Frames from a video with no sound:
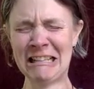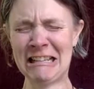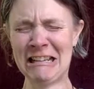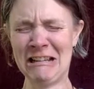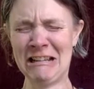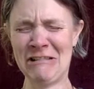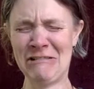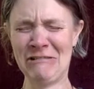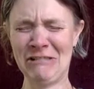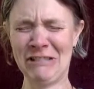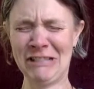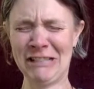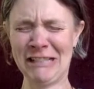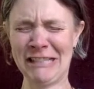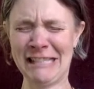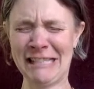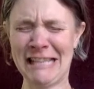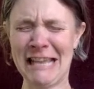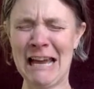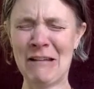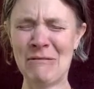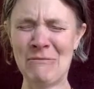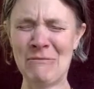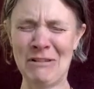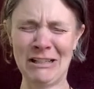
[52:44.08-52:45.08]
I feel
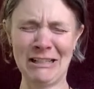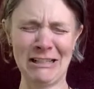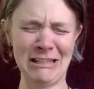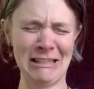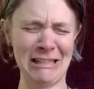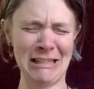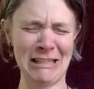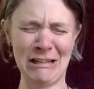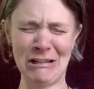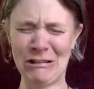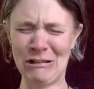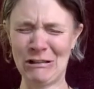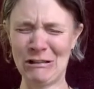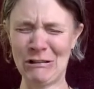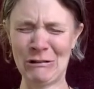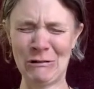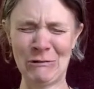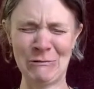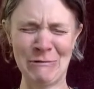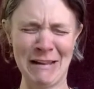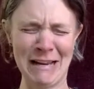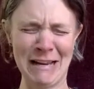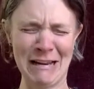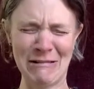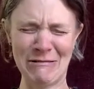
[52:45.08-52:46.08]
sad because there's
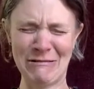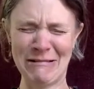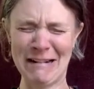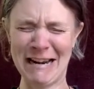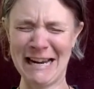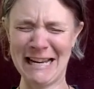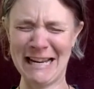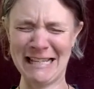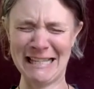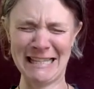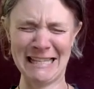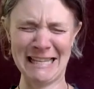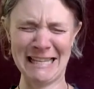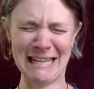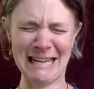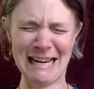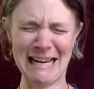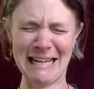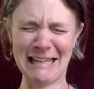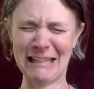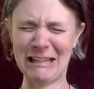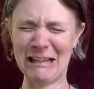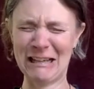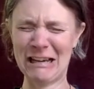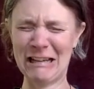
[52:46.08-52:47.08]
so many ways that
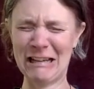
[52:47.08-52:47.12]
I